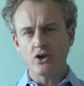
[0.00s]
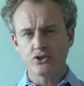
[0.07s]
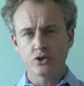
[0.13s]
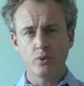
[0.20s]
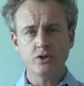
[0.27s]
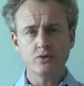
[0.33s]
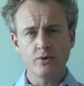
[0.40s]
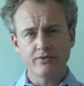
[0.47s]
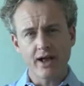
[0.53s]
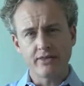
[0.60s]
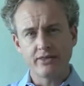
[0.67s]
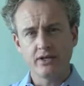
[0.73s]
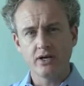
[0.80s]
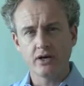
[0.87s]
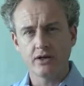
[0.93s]
So once we've
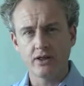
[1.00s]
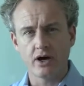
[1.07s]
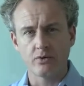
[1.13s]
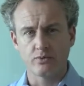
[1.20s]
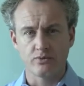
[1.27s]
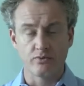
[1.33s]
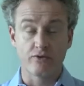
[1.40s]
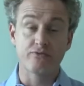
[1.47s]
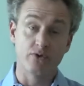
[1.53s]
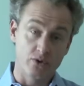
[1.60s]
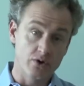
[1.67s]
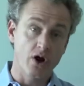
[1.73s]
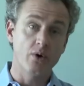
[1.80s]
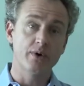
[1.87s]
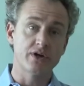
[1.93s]
gotten the
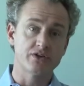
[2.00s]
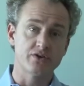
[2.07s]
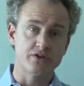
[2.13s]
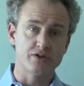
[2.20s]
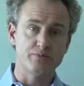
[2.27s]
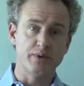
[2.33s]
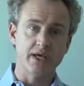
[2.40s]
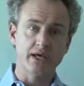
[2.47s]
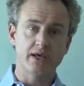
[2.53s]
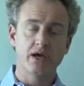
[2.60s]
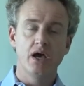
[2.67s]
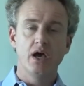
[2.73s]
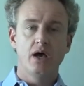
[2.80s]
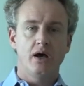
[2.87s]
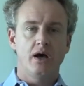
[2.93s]
referral going, so to speak,
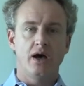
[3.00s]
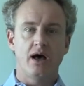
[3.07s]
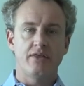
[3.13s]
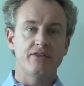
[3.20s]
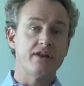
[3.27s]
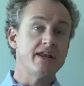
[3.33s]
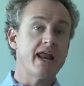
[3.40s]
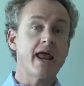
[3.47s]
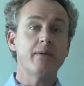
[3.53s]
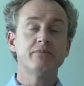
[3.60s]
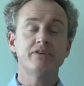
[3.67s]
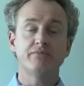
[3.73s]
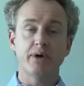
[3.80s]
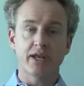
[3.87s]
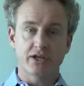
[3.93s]
the
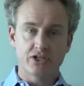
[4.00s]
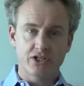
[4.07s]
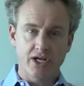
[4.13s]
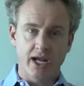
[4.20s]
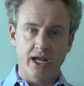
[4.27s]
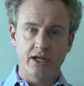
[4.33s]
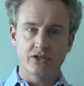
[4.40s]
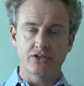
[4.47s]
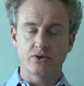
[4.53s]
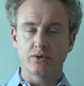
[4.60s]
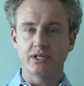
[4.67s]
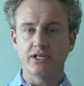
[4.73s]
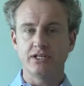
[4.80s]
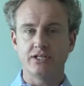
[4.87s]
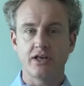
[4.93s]
names have been exchanged, or
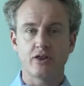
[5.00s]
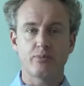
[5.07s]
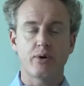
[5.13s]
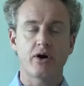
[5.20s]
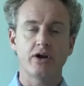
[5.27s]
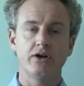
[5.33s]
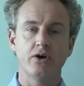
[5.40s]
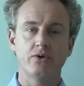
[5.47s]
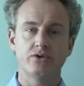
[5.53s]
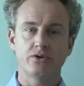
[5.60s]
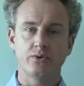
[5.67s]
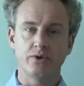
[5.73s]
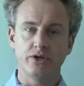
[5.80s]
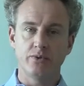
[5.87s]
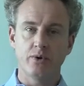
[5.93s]
at least the other party knows
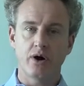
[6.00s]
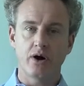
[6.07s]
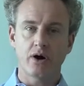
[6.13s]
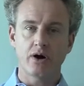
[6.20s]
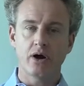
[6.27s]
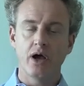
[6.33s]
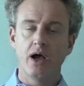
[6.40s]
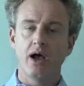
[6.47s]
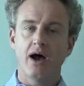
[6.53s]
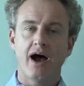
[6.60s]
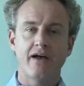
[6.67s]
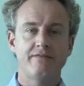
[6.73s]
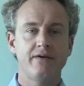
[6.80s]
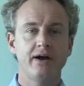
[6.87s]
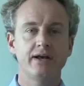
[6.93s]
who you are,
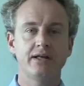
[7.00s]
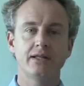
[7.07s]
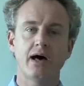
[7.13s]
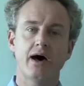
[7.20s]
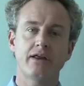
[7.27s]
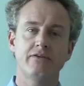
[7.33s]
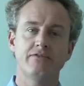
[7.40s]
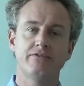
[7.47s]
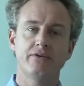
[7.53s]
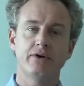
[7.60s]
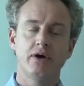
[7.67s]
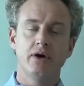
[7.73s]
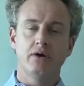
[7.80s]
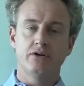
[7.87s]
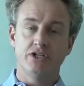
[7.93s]
I find a lot of
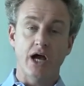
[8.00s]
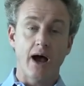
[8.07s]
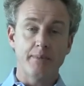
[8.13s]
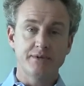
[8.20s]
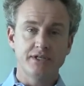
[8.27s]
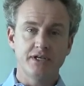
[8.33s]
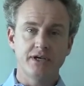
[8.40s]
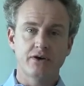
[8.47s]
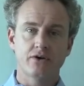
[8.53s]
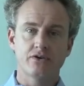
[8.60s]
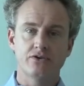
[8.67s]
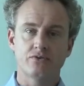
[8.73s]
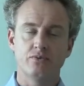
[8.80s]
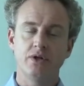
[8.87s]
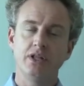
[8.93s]
job
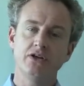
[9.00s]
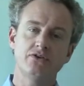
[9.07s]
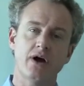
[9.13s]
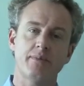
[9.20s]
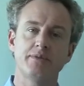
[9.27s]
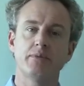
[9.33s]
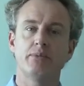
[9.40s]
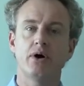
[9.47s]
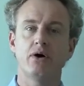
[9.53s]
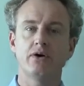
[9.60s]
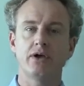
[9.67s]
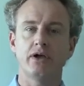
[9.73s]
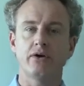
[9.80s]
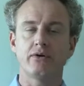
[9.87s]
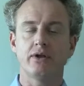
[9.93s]
seekers really drop the ball
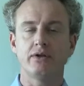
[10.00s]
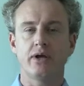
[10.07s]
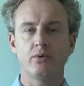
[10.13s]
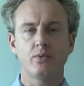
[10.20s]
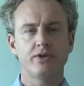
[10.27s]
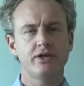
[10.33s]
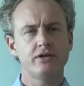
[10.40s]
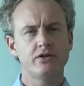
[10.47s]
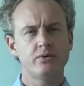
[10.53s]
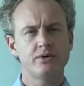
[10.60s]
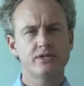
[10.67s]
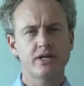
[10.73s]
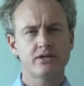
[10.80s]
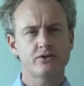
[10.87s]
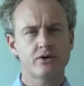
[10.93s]
here, and what they do
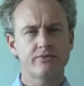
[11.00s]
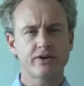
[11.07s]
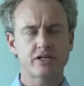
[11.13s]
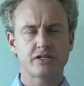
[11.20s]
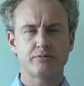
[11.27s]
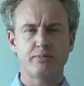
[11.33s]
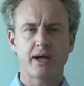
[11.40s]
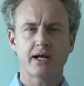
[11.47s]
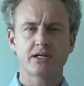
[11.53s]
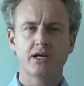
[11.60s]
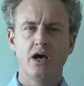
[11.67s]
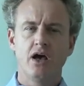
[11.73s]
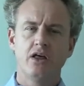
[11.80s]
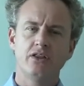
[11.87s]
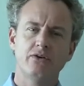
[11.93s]
is they sort of expect
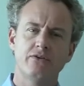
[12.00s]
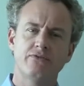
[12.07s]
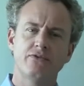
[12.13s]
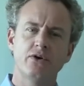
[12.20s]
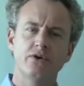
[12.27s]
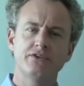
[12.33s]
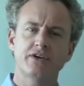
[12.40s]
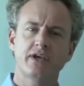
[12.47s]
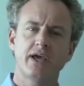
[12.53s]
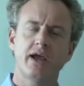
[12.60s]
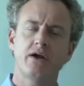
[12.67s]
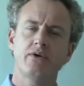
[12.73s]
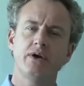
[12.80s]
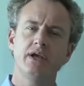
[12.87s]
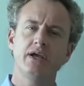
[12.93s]
the referral to
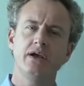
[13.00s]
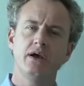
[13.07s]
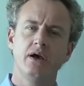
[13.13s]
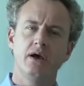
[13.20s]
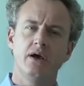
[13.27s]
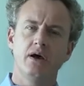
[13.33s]
carry